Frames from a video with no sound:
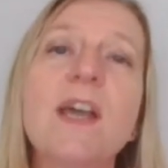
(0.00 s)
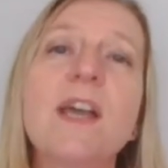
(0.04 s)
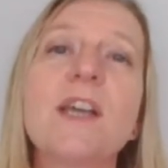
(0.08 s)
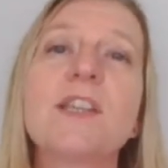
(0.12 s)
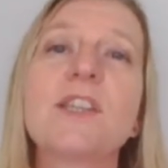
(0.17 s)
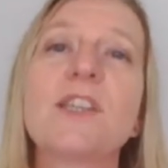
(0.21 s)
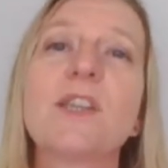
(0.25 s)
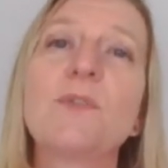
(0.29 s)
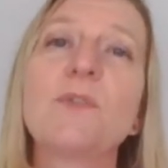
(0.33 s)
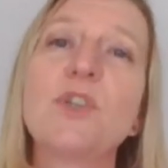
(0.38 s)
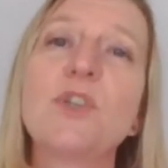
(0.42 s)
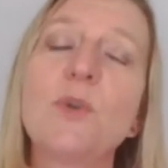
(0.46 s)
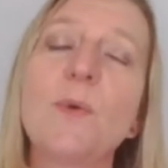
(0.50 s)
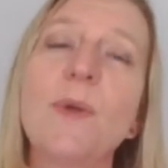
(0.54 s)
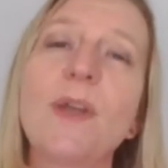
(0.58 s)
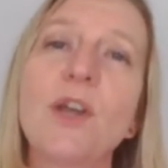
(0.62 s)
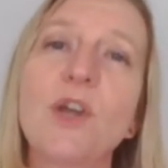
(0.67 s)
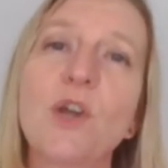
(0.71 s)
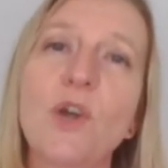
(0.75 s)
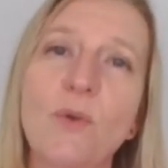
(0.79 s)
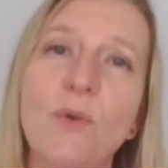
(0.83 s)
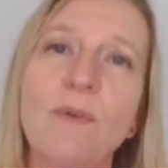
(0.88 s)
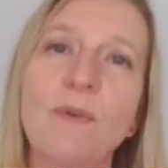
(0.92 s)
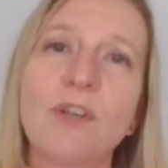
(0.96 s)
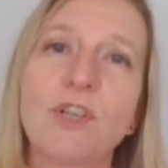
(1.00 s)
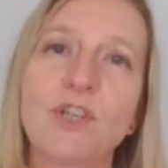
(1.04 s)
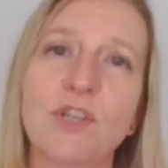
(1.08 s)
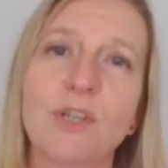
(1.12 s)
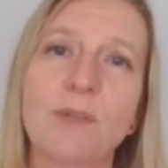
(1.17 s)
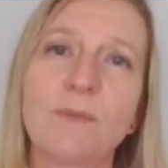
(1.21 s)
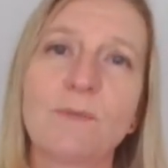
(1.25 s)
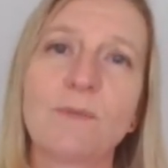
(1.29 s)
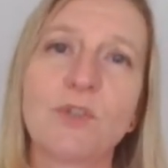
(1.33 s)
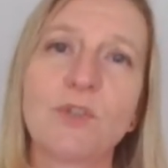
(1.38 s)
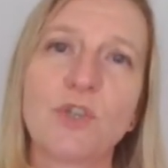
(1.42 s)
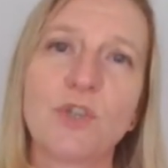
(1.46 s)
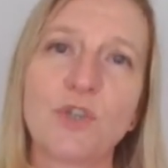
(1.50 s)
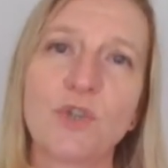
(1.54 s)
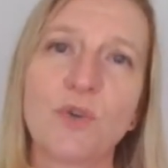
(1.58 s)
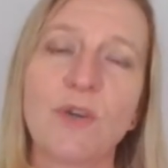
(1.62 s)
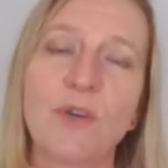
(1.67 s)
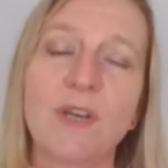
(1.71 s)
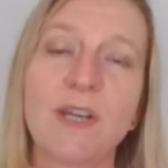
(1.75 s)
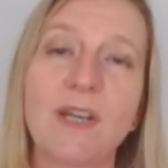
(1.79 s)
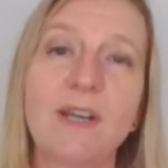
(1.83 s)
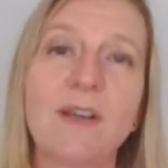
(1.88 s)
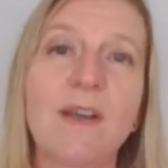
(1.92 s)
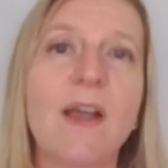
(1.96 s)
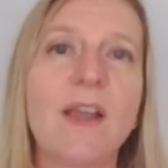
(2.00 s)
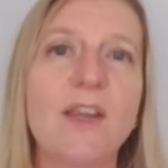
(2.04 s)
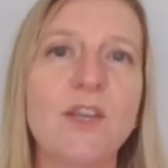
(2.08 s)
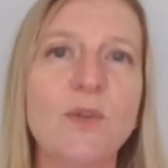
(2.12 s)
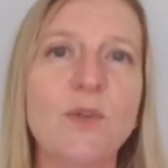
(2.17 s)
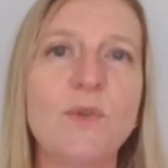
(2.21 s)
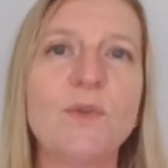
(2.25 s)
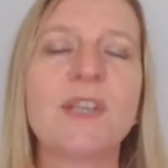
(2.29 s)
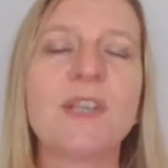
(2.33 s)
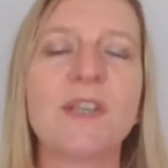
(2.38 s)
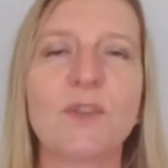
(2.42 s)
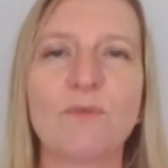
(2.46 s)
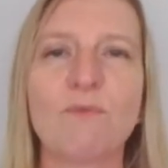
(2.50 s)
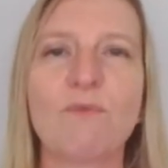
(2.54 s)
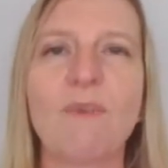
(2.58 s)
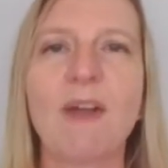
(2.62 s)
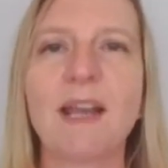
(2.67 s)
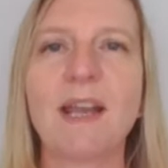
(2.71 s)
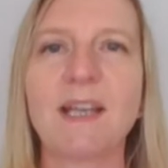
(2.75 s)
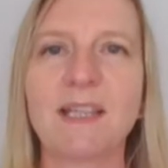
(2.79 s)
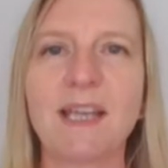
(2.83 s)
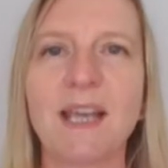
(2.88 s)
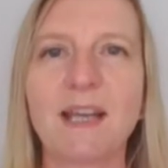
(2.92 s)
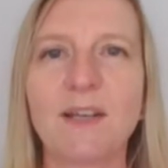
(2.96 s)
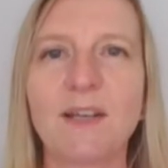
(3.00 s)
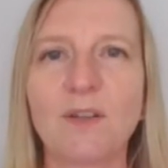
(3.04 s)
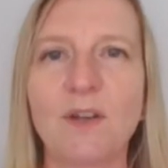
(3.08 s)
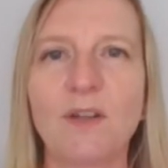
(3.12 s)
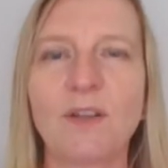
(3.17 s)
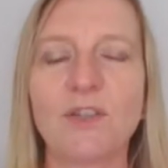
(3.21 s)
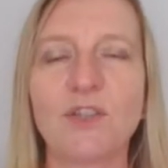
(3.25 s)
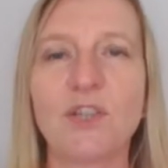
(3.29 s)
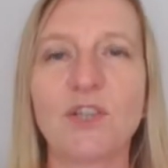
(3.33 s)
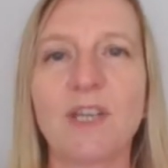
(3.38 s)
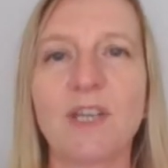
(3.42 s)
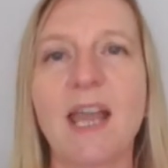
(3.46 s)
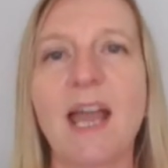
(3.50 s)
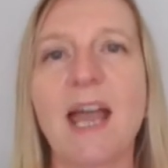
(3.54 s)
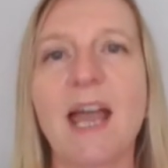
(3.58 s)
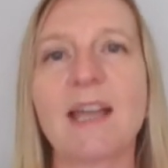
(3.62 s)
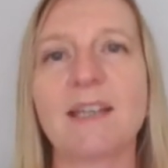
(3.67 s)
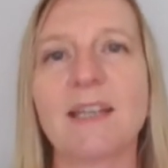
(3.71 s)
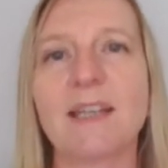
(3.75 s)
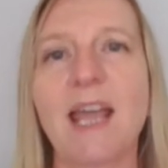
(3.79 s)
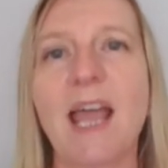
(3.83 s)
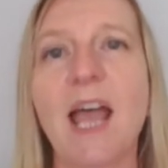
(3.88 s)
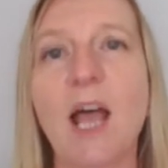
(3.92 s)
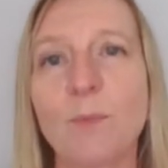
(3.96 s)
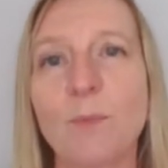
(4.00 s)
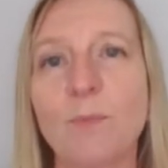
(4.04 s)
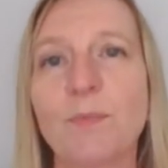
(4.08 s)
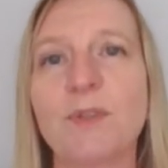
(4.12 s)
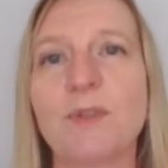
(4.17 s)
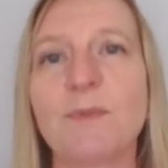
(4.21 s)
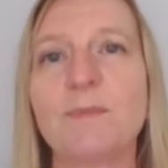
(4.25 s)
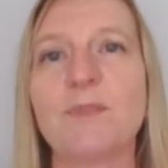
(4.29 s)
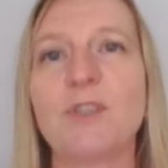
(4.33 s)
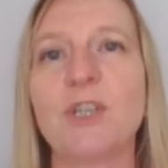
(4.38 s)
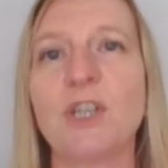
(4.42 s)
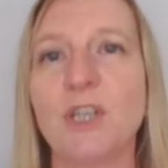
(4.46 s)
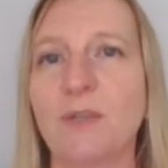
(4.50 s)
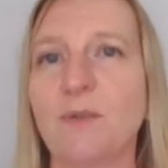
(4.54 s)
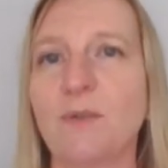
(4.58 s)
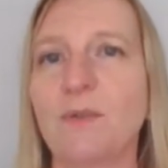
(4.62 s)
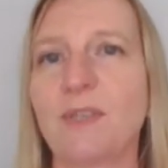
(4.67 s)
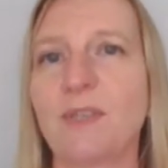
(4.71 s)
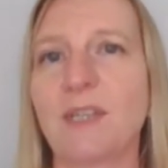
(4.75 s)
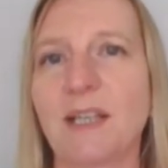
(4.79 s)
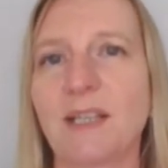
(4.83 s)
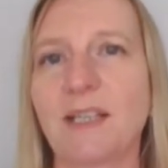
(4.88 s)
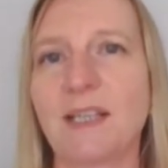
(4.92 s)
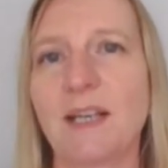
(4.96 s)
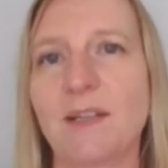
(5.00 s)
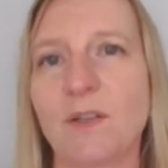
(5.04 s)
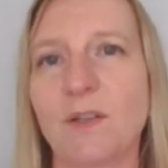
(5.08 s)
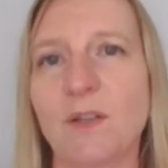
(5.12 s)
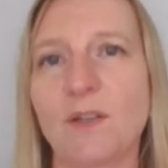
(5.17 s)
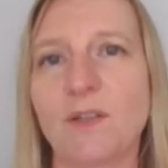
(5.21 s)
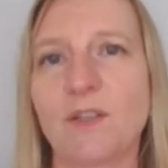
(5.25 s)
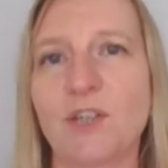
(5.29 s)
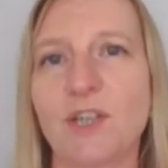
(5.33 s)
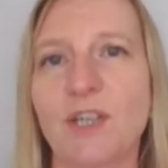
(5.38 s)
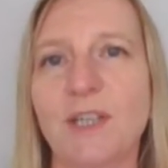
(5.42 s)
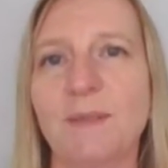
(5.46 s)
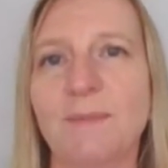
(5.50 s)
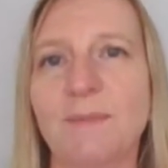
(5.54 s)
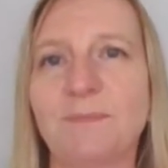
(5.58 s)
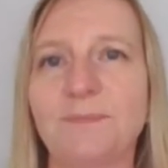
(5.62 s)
So do encourage them to join using the right technology and help them to use that technology.